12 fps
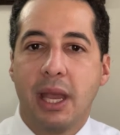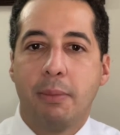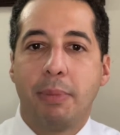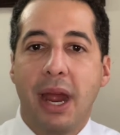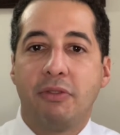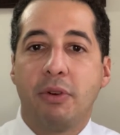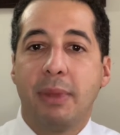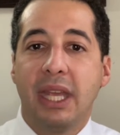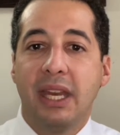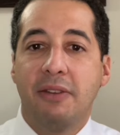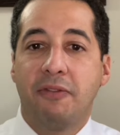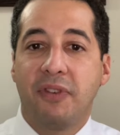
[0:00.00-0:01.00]
By
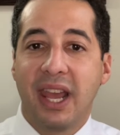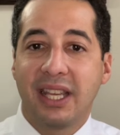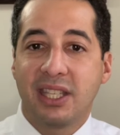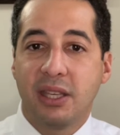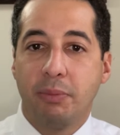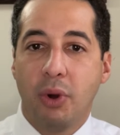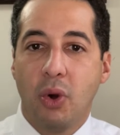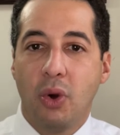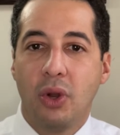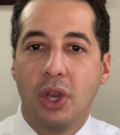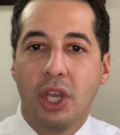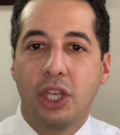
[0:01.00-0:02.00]
remaining flexible,
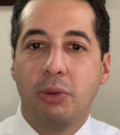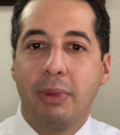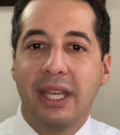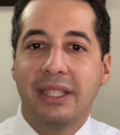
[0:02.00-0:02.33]
you may